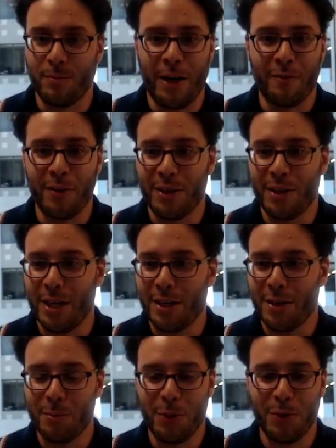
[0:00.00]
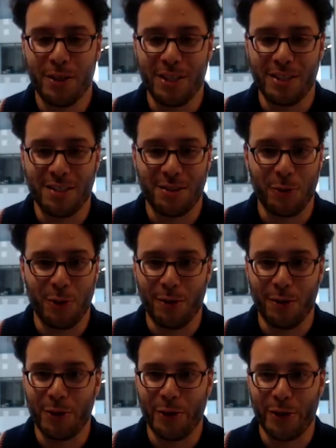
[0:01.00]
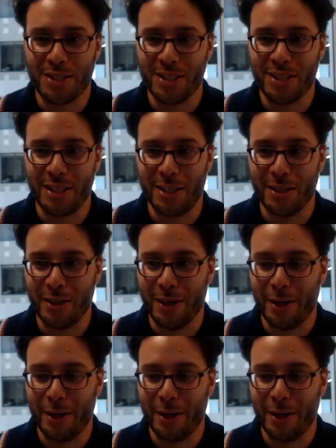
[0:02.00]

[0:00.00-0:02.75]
everyday communities throughout New York City,